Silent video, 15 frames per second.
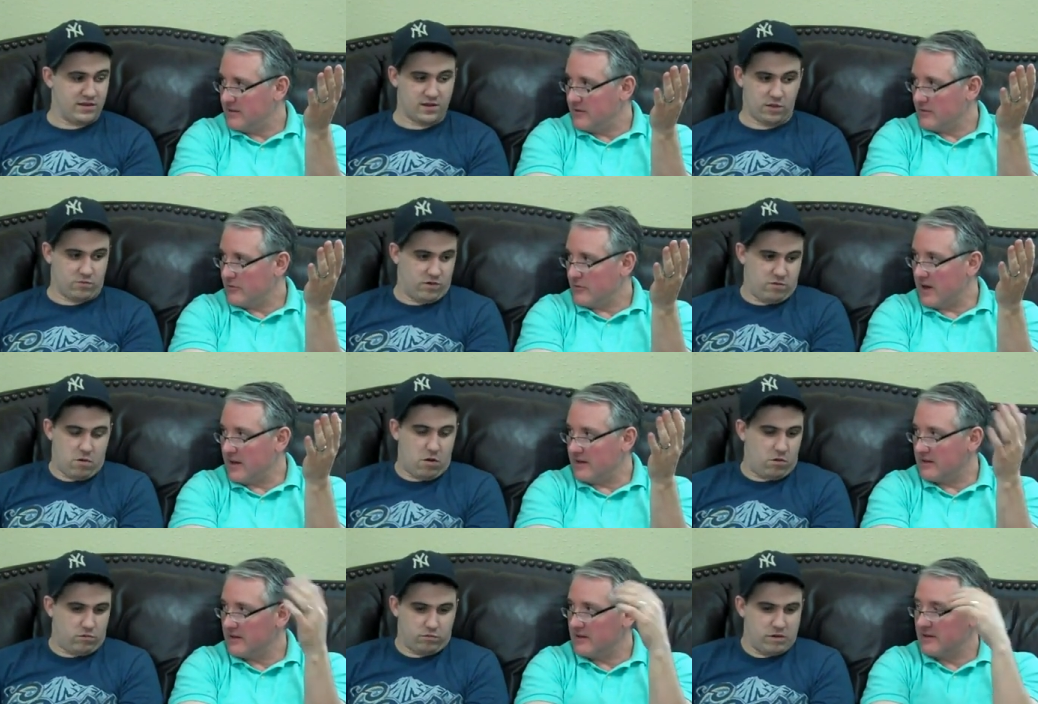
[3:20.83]
Speaker 1: It's a
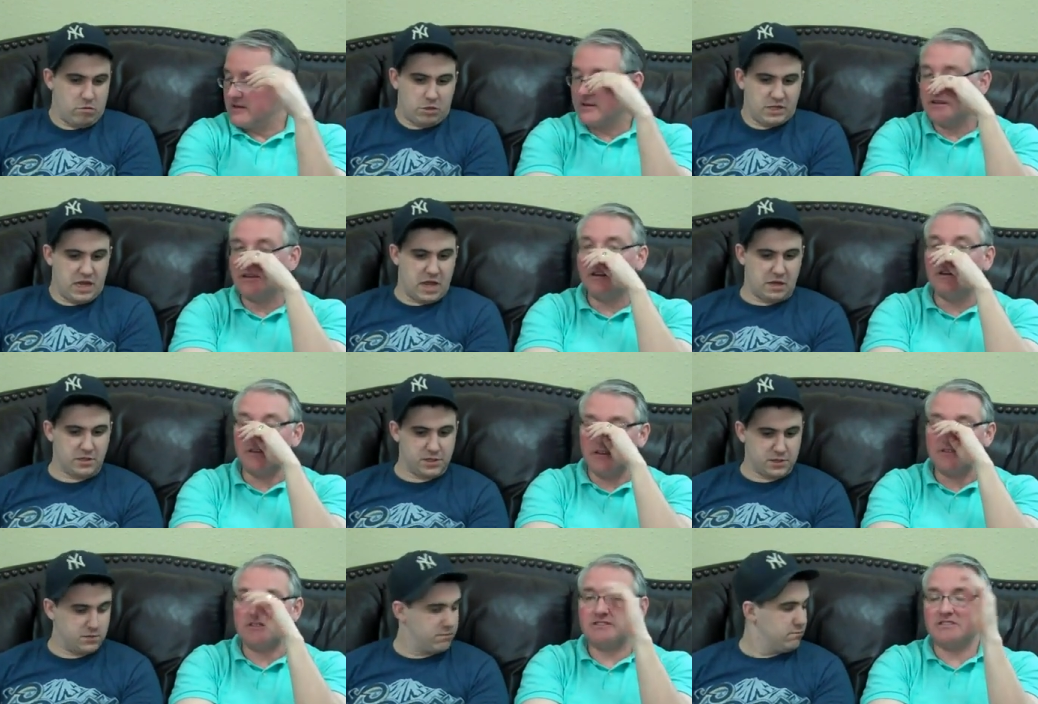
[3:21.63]
reroll reroll to
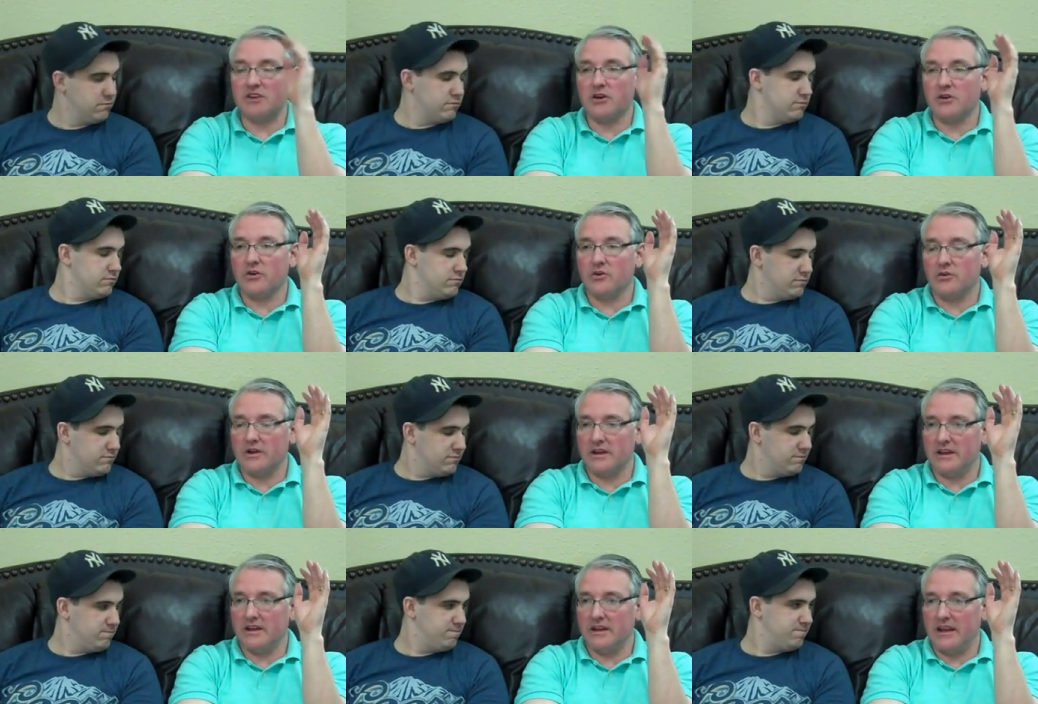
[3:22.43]
hits.
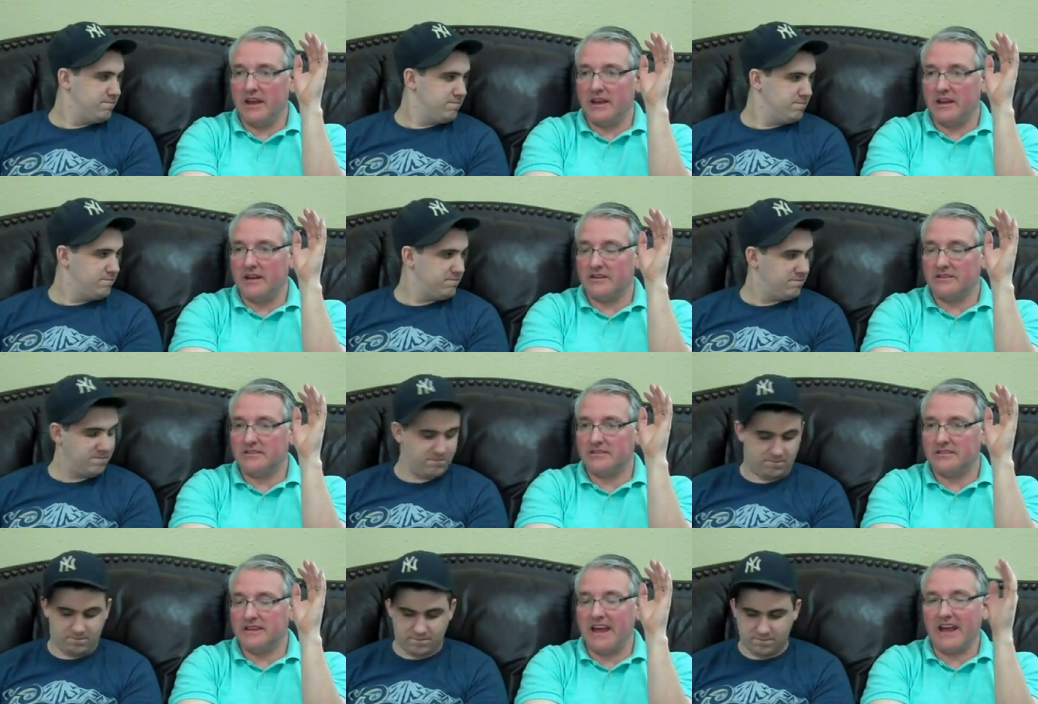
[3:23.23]
Speaker 2: so, at,
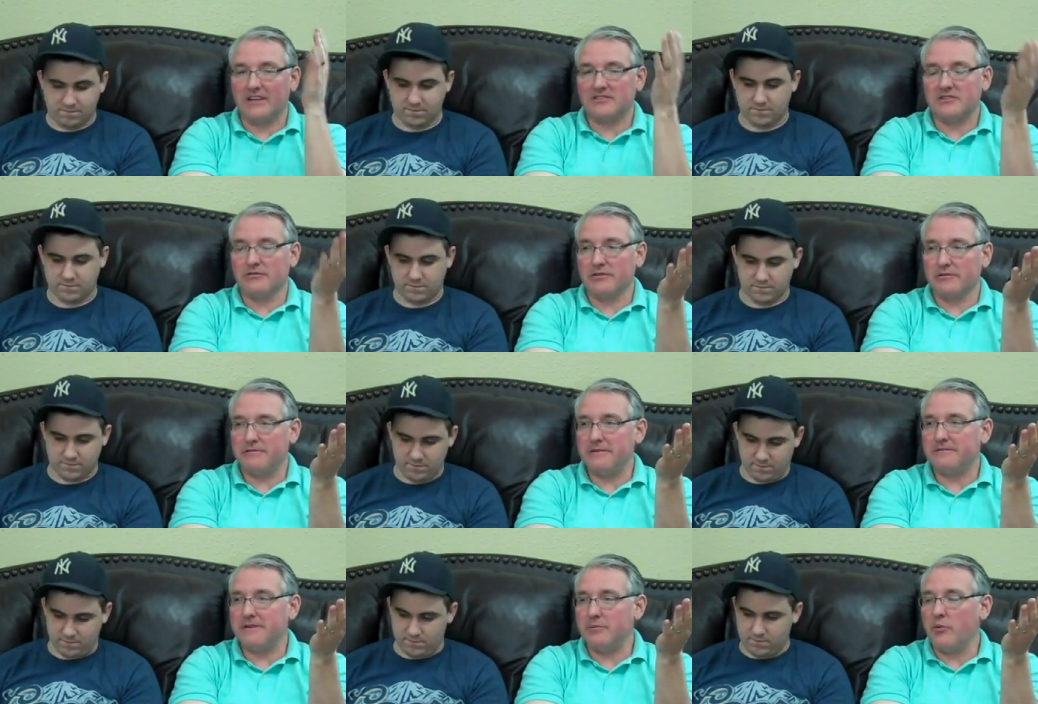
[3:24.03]
yeah. So for
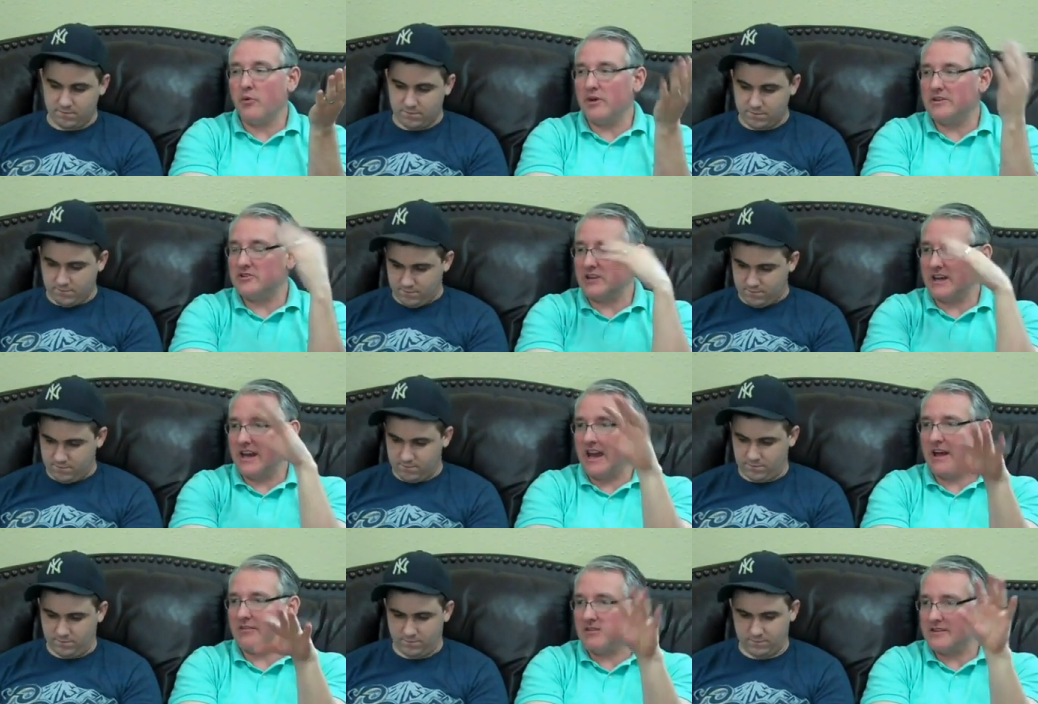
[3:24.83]
fifty points,
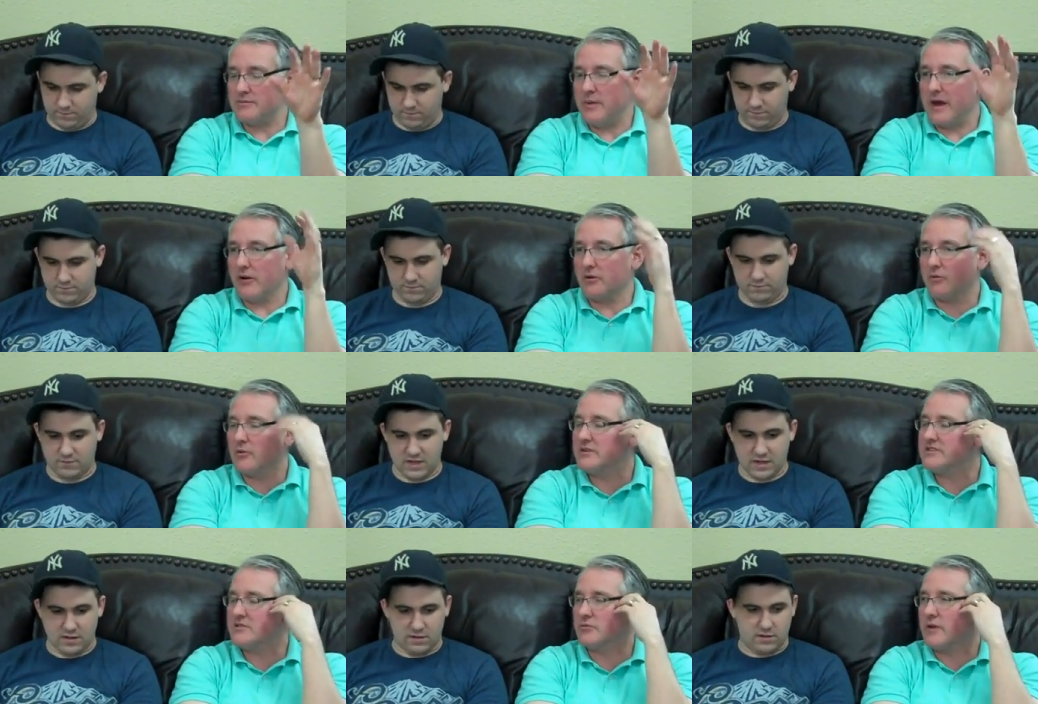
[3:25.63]
you can have this power.
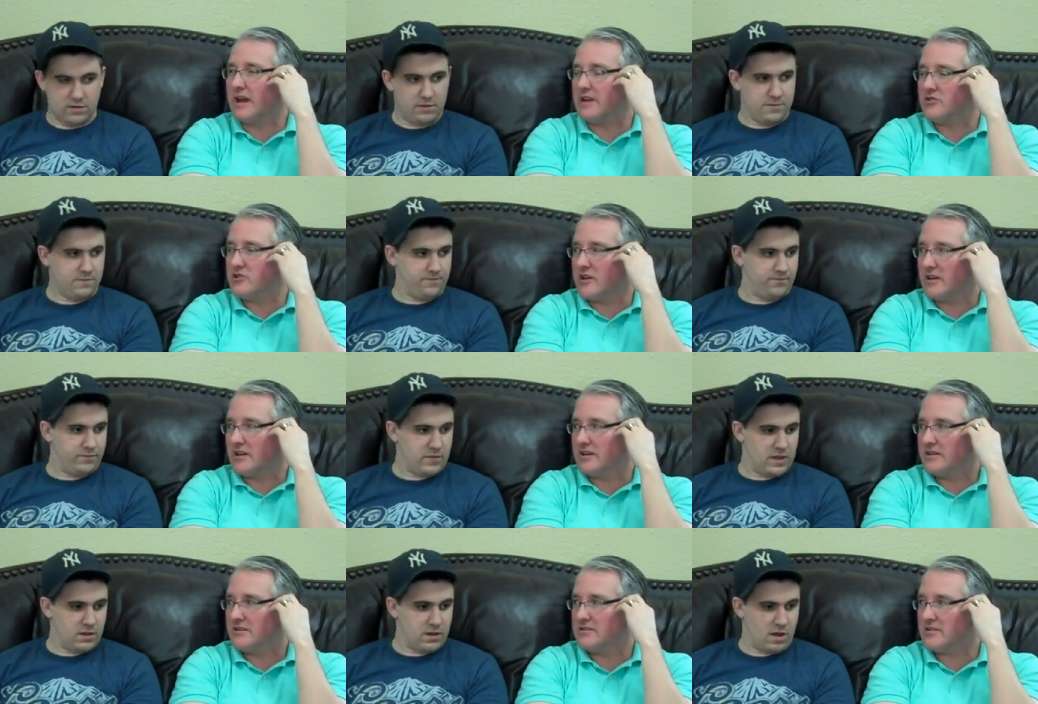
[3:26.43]
What's the range on
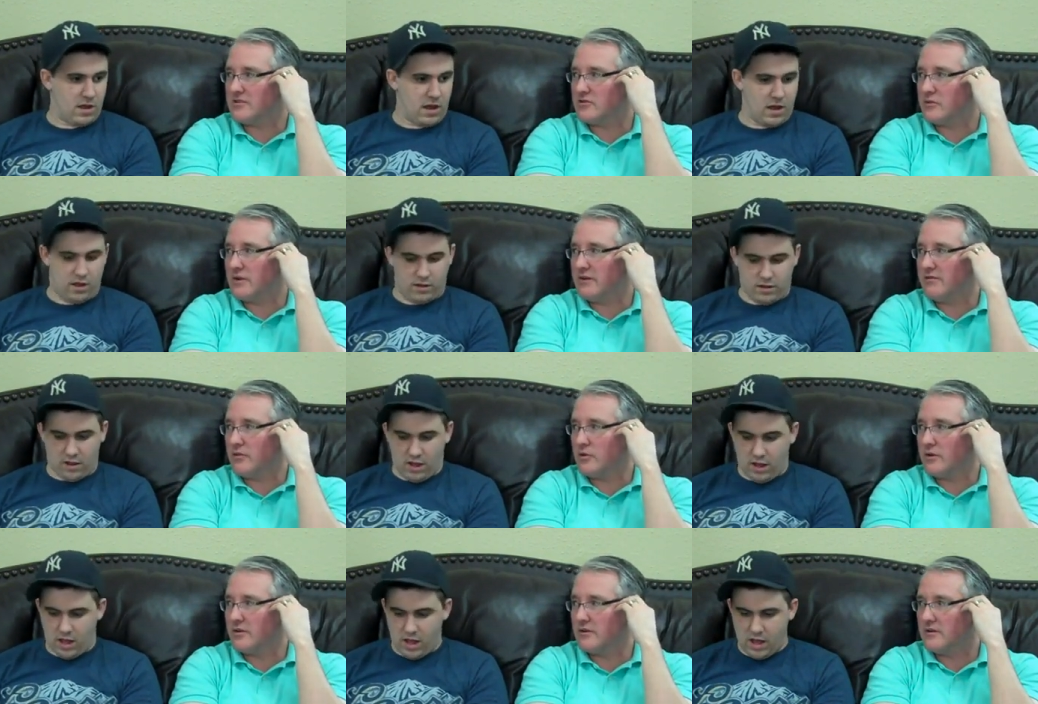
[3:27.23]
it? Is it
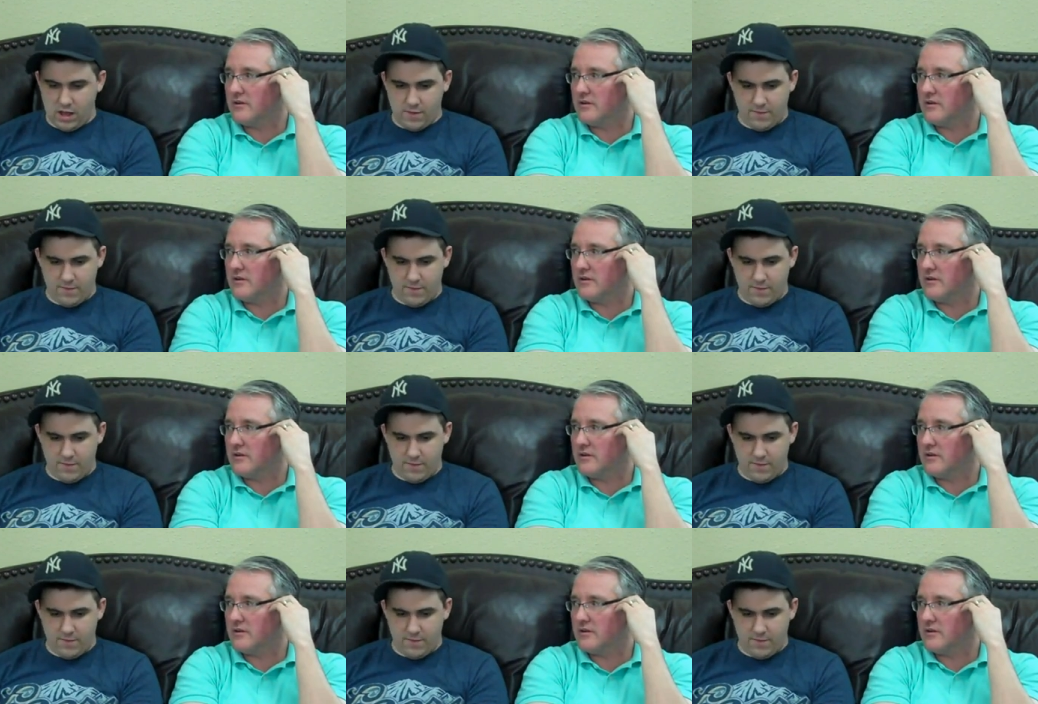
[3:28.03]
twenty-four?